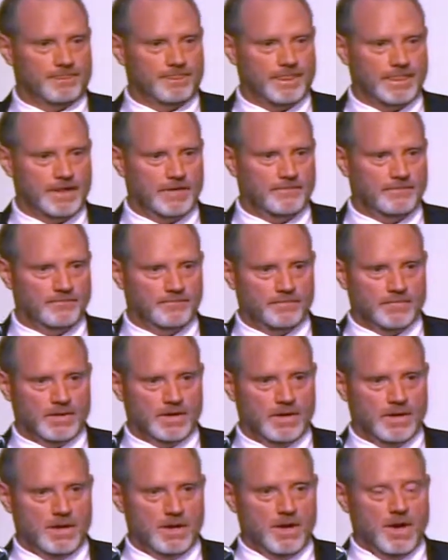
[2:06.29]

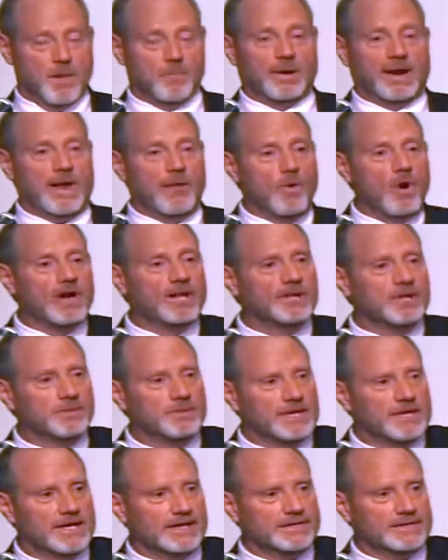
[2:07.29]
But I wanted them
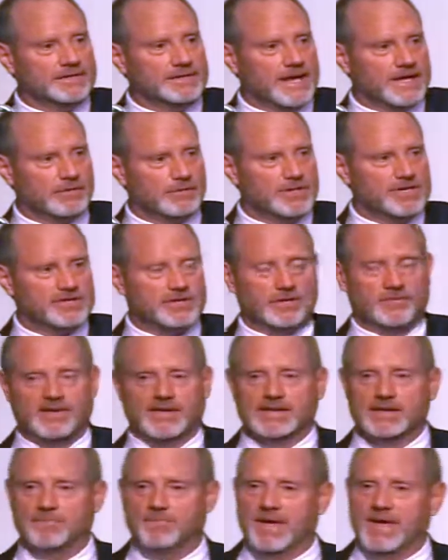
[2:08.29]
to get the Declaration of
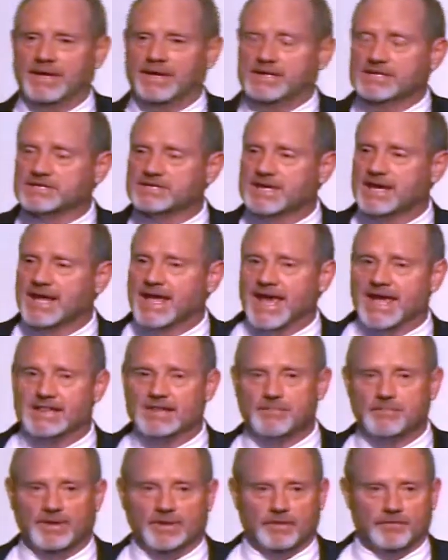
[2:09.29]
Independence and
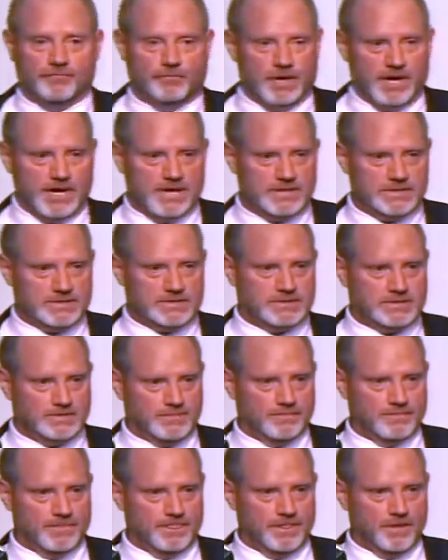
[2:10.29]
the Bill of Rights.
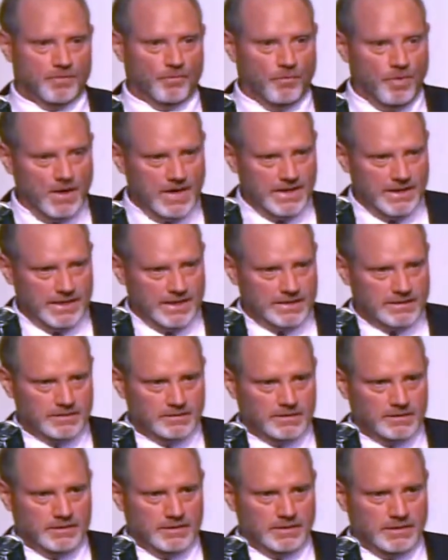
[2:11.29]
Why?
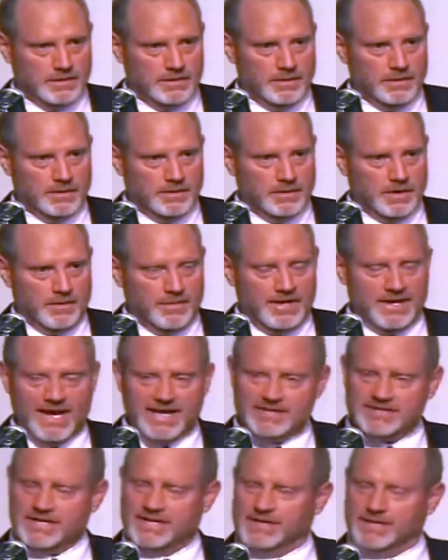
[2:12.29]
I mean,
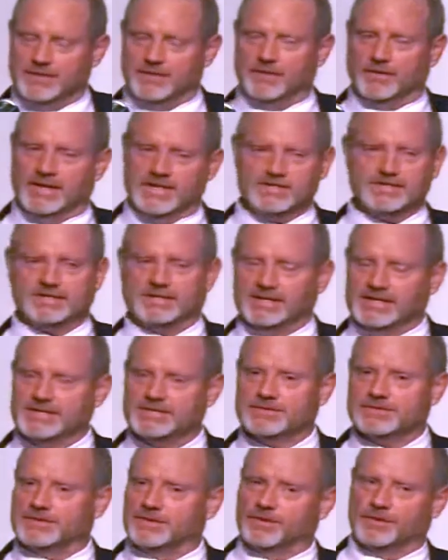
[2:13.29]
that's
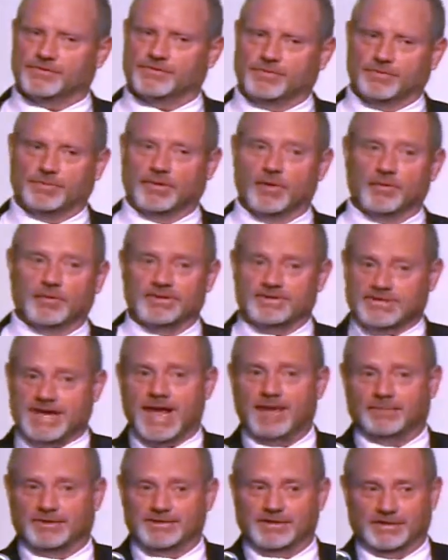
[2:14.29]
the bologna
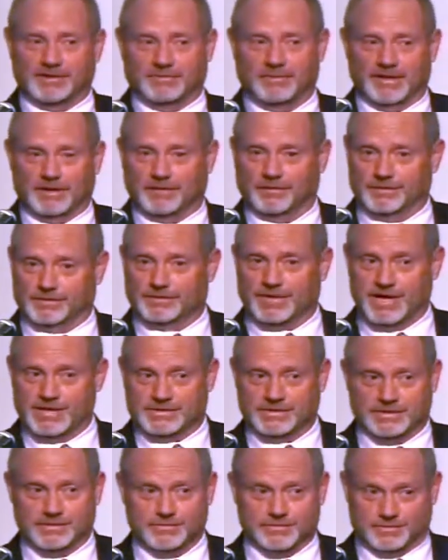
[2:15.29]
sandwich in the middle of this
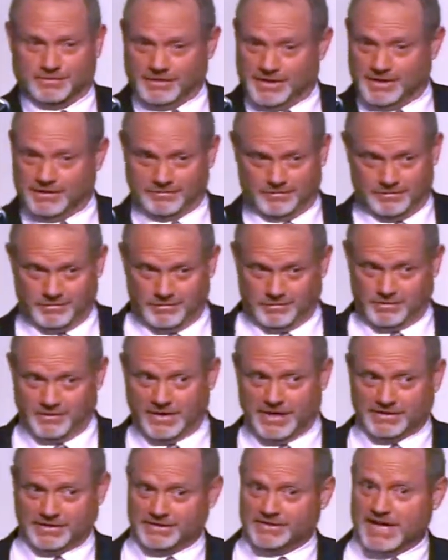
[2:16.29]
Constitution thing, you know, and you
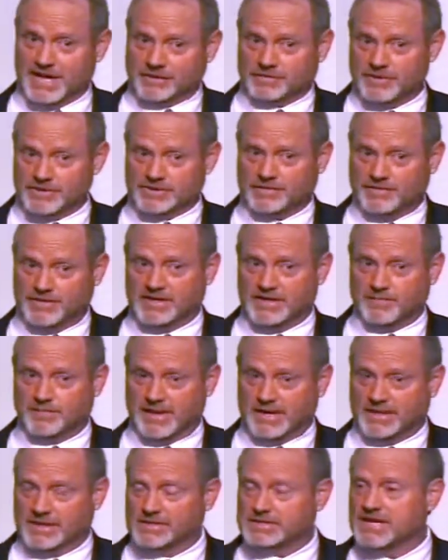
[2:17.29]
got the Declaration of
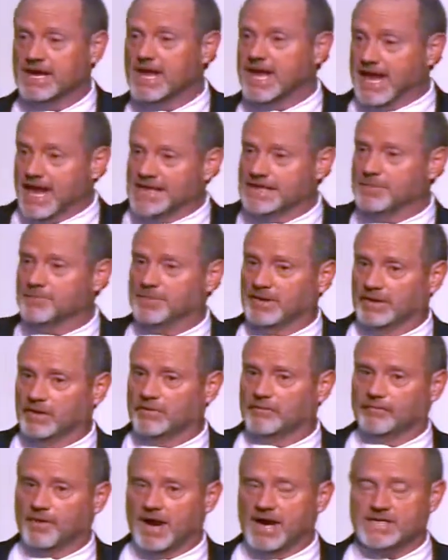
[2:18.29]
Independence and the Bill
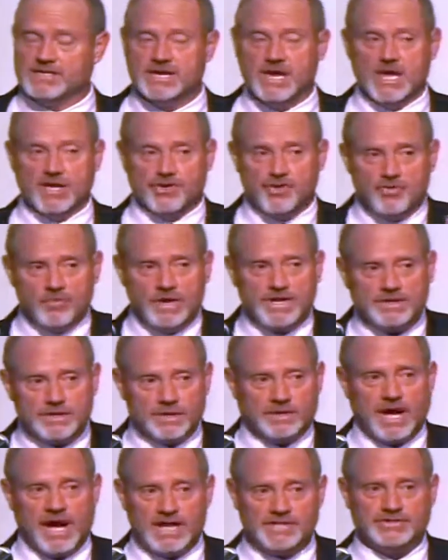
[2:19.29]
of Rights. You read the
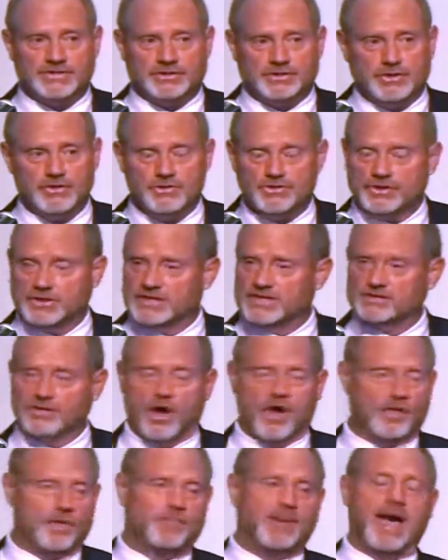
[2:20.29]
Constitution, it's
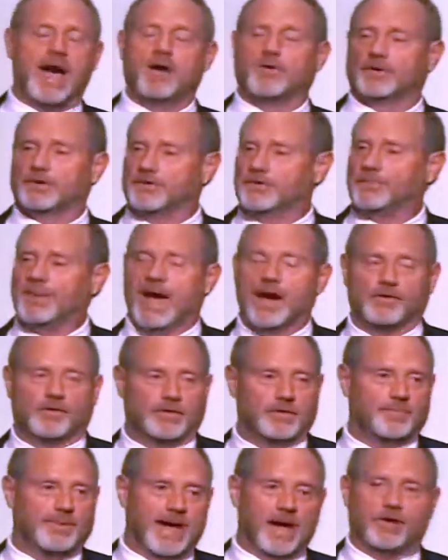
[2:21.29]
all the power to the power to
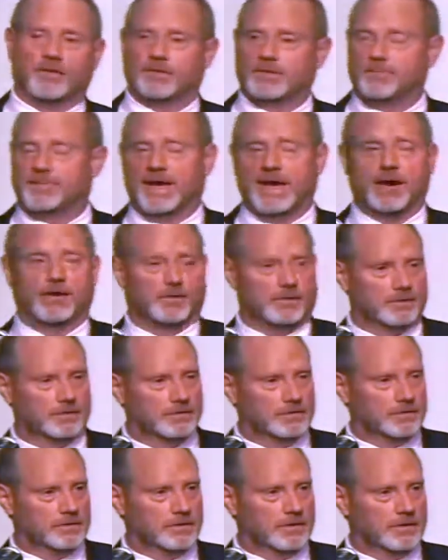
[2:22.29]
the power to the power.
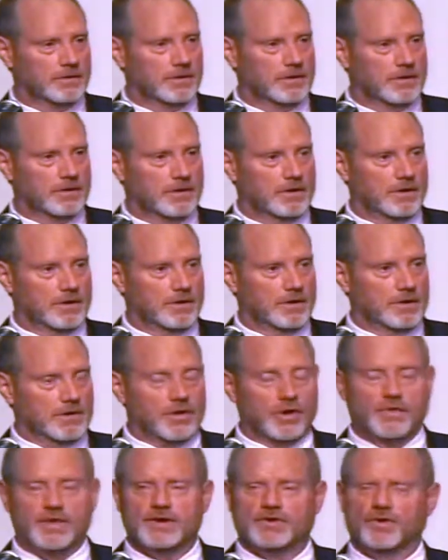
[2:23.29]
You
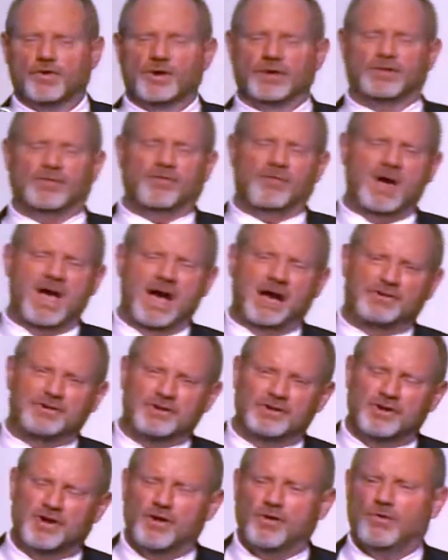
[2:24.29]
know, they're going, well,
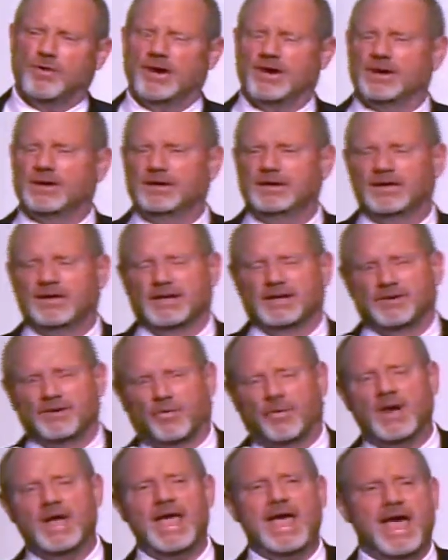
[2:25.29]
you know,
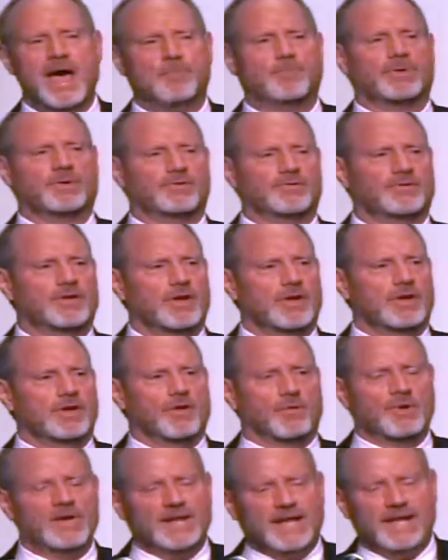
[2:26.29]
what happens? You
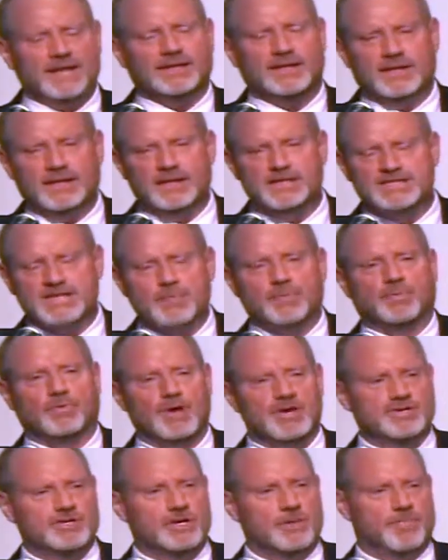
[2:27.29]
know, we've got the
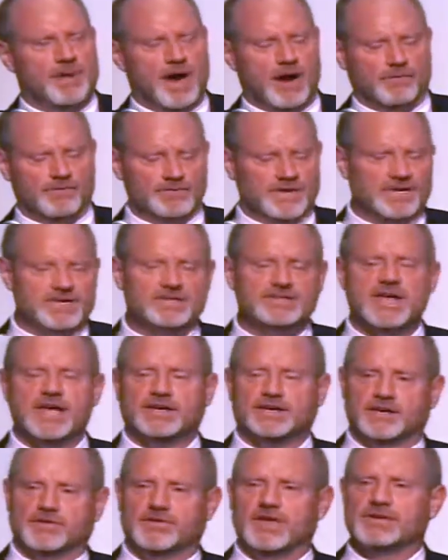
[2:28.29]
separation of powers. We've got
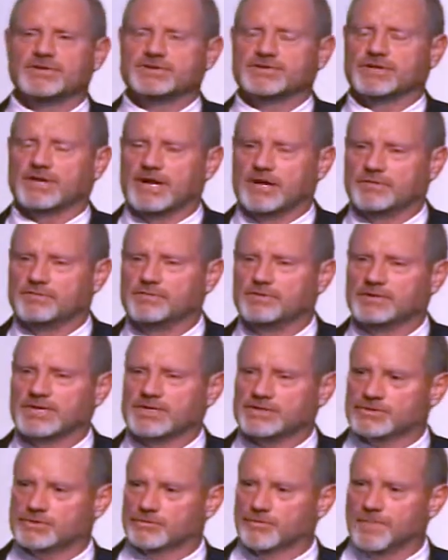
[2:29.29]
executive, legislative,
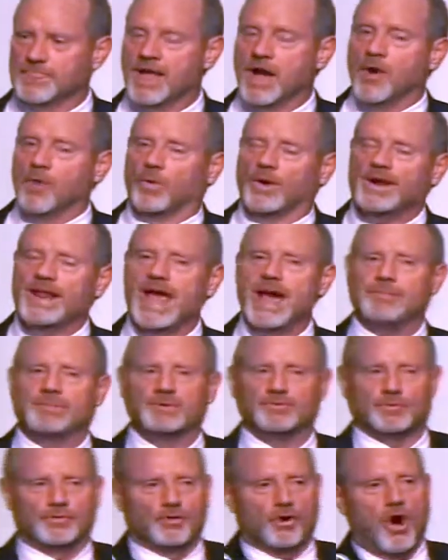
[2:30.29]
judicial. What
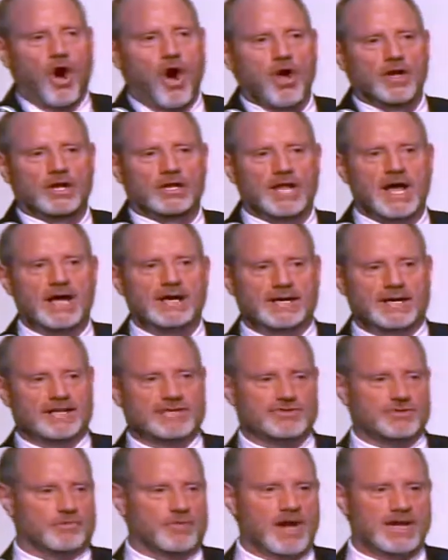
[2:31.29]
happens when they're all aligned
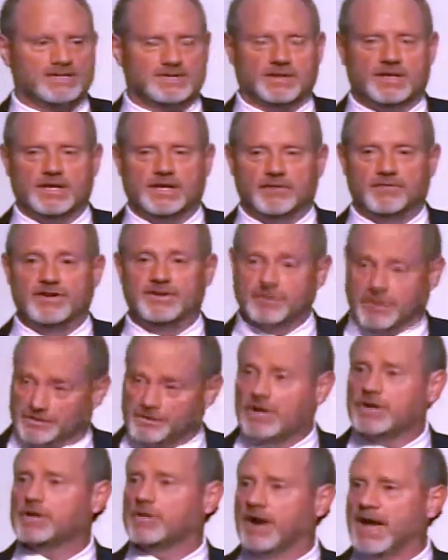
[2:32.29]
against the rights of the individual? I'll
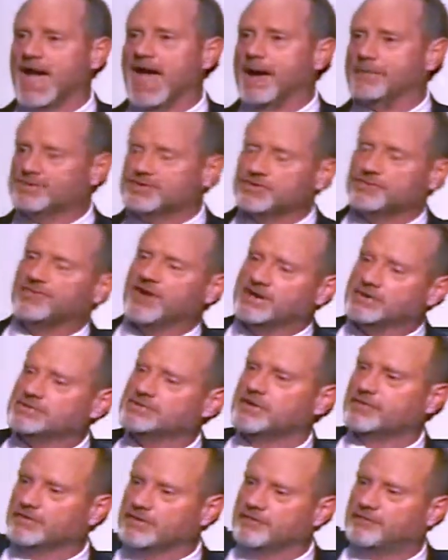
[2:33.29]
tell you what happens. You find
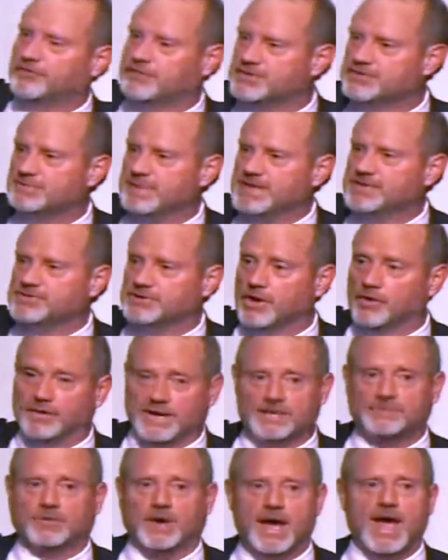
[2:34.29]
yourself in a free speech zone.
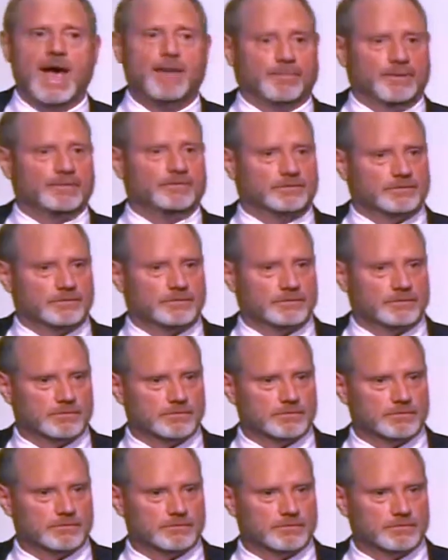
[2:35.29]
That's what happens.
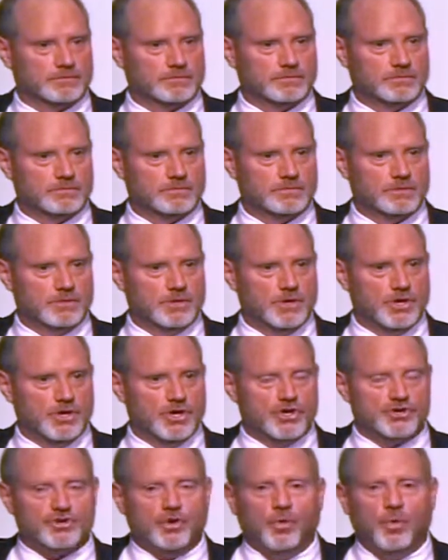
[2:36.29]

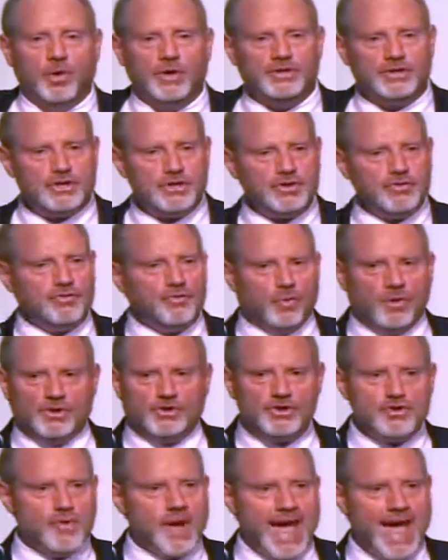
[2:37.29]
So what do
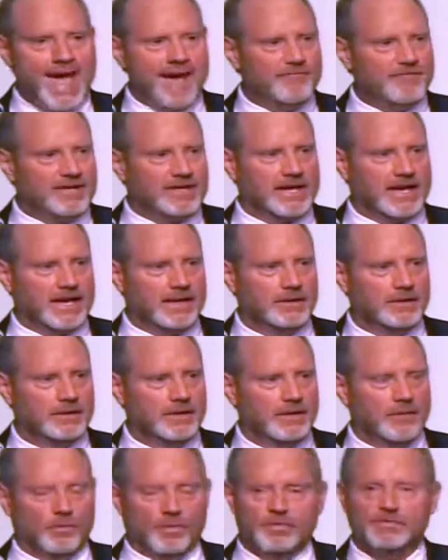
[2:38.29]
you advocate?
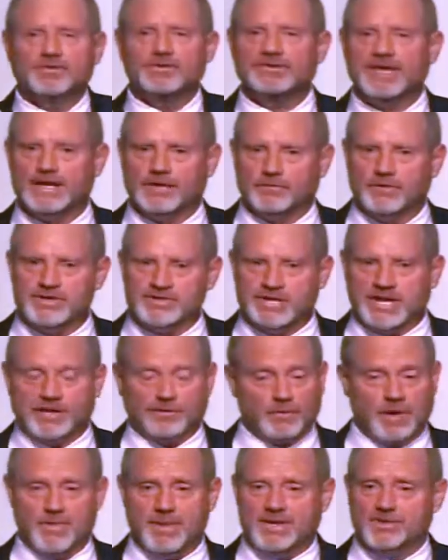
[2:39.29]
What was the declaration?
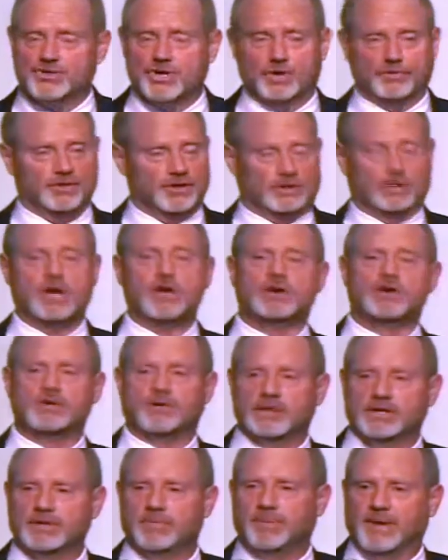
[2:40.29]
That's why my show, Declare
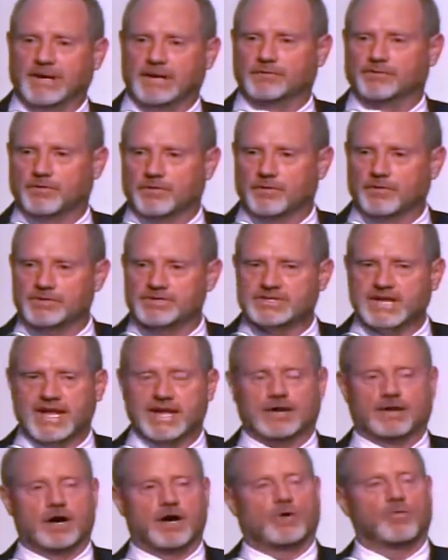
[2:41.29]
Your Independence with Ernest
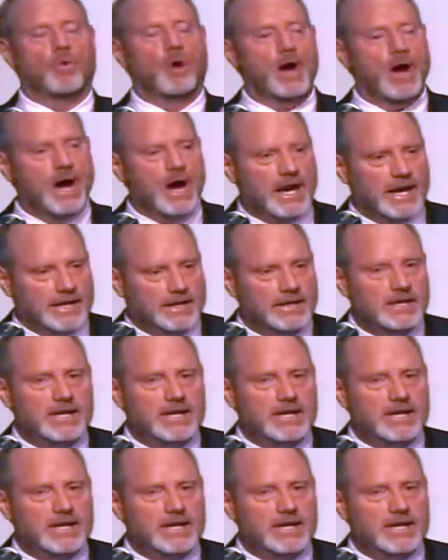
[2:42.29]
Hancock. Why?